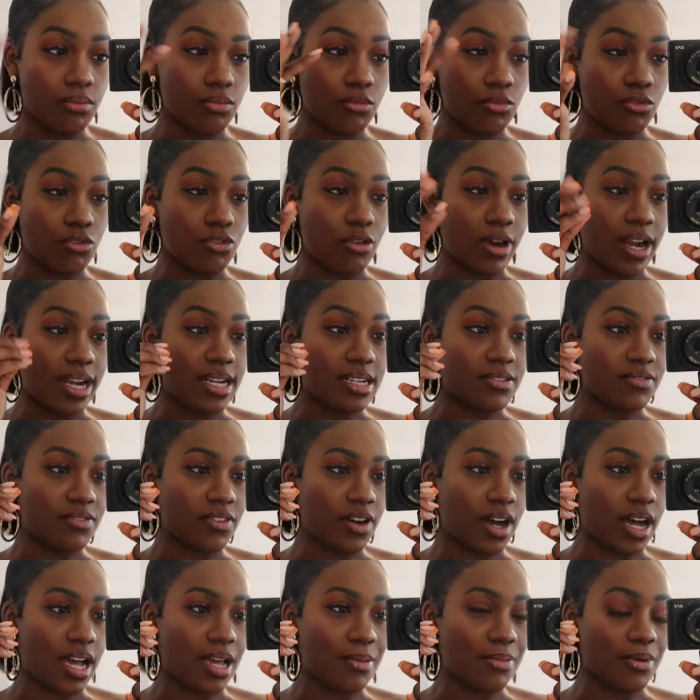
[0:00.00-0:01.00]
red
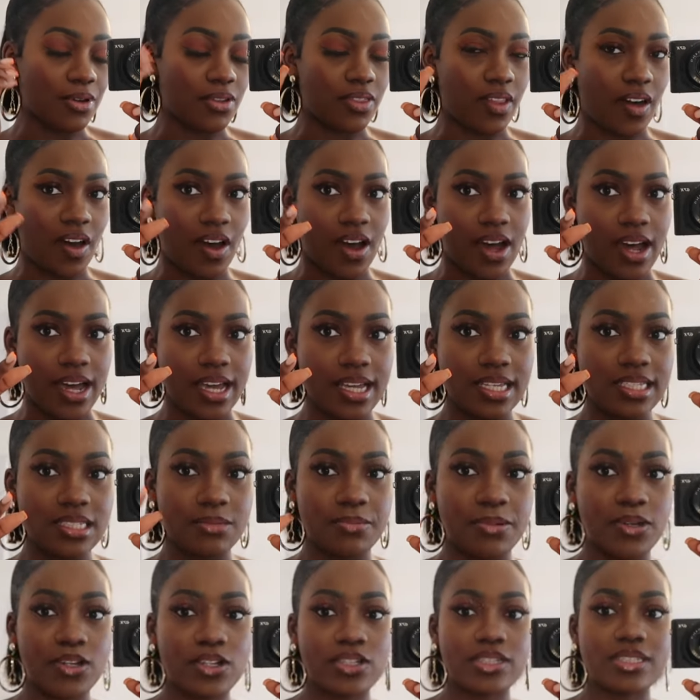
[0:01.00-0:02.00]
vibe on the eyes
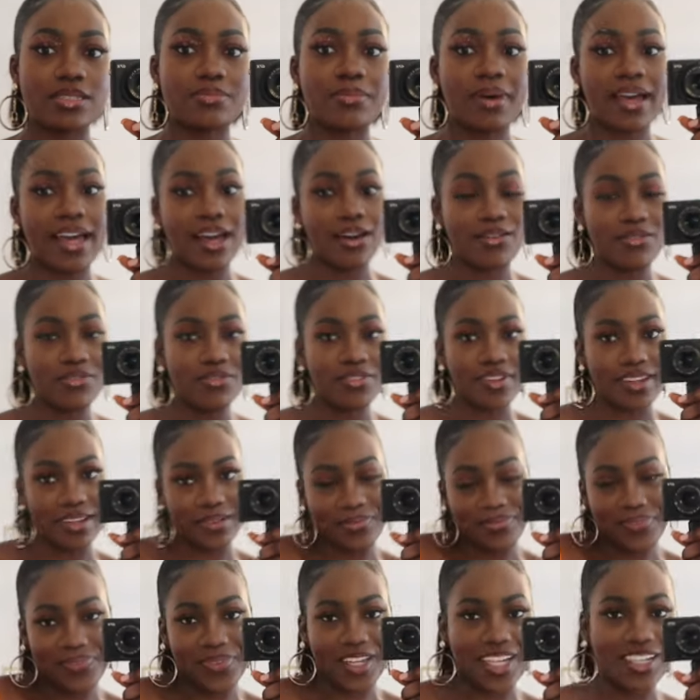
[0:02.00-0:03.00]
because my outfit,